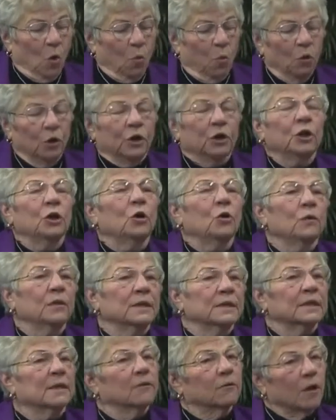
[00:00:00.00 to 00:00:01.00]
Well, you know,
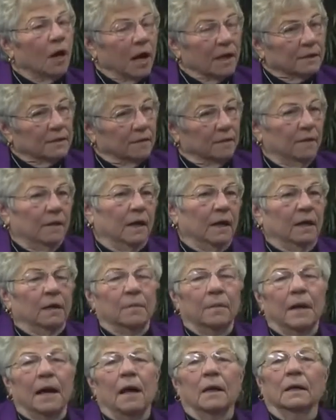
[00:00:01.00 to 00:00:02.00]
there's a lot to think
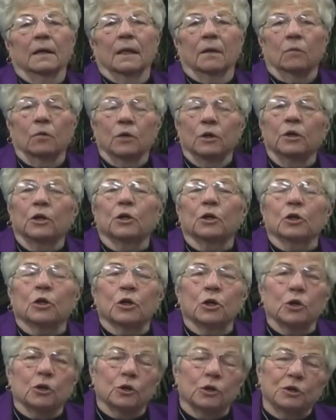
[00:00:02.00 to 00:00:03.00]
about, and I want to
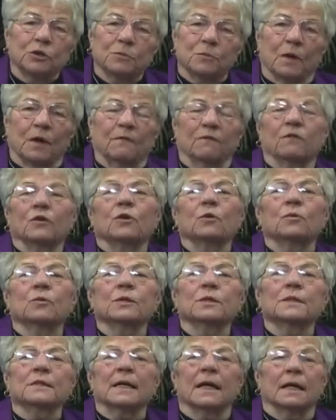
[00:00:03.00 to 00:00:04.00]
encourage my
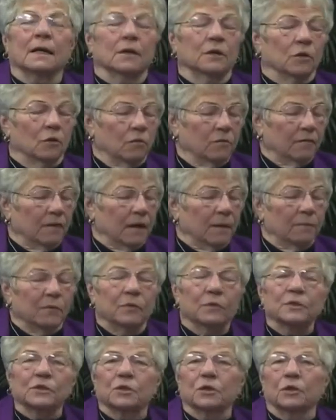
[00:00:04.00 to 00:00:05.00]
viewers that in
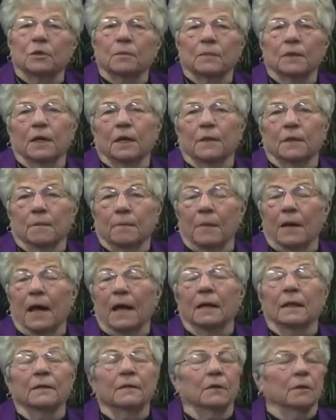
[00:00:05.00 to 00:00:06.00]
November it's going to be on the
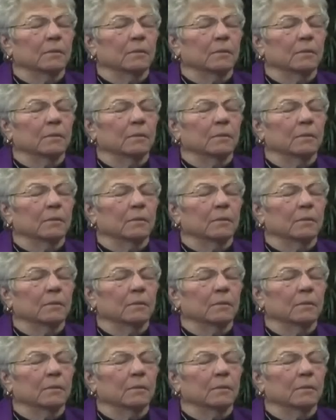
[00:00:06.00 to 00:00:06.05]
ballot.